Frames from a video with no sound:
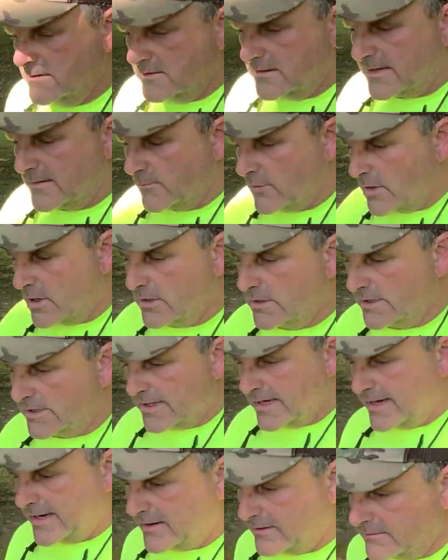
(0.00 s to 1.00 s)
I'm walking
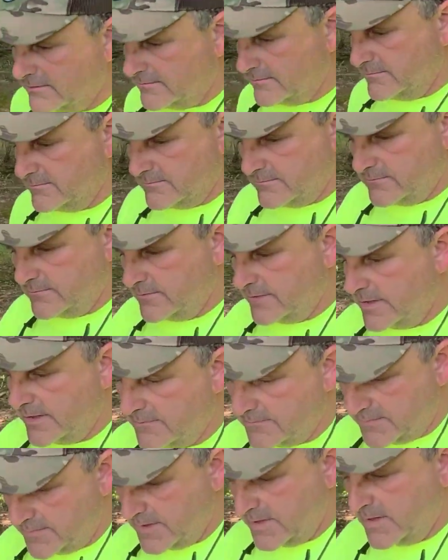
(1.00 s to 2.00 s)
down,
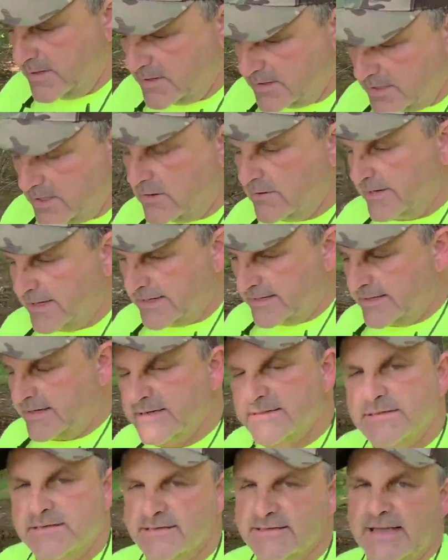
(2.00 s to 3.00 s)
and y'all getting
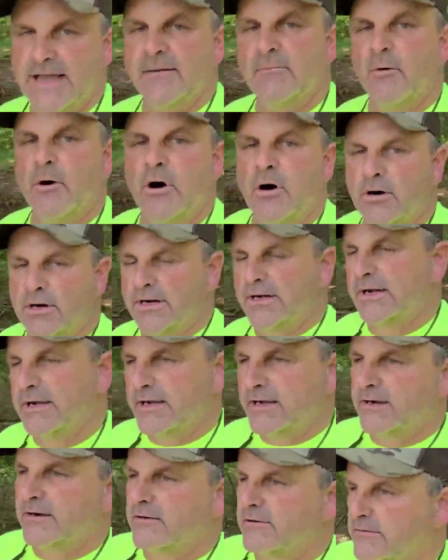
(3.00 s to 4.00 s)
this as I'm walking
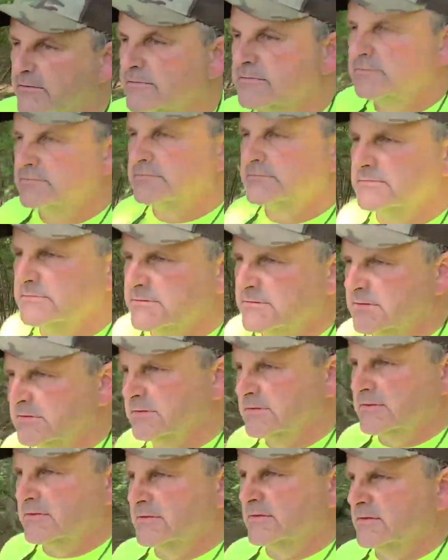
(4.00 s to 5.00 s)
here.
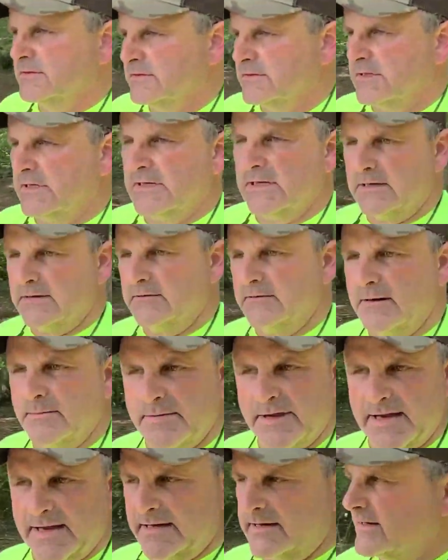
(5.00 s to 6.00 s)
I'm
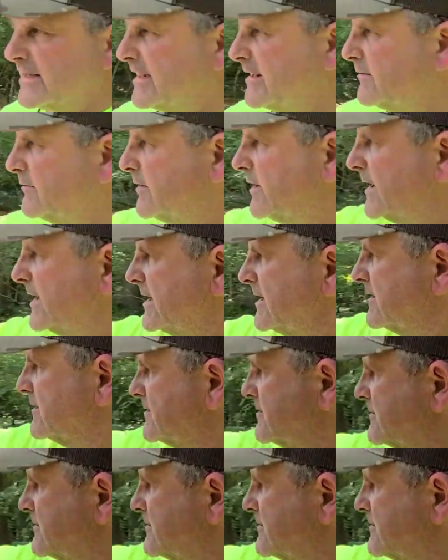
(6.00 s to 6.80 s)
heading that way.